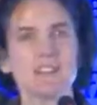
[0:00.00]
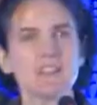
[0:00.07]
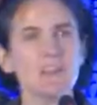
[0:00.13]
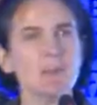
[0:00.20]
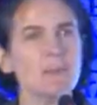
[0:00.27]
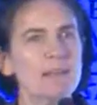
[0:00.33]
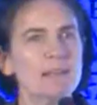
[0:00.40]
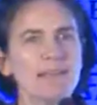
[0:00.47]

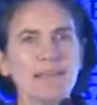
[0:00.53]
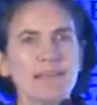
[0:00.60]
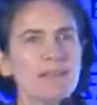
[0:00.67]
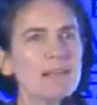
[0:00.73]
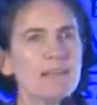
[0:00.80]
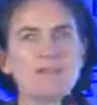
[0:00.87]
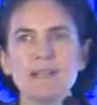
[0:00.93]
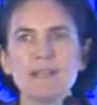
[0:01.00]
Nobody can
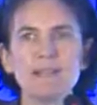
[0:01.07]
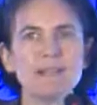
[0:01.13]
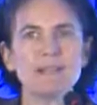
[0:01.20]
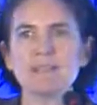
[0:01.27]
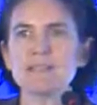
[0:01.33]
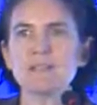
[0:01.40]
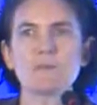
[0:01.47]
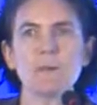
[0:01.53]
think of anything
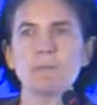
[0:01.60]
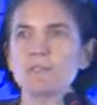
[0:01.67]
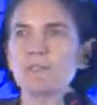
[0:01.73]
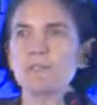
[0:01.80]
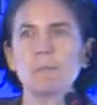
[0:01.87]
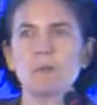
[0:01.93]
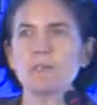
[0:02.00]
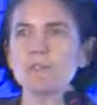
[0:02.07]
disruptive about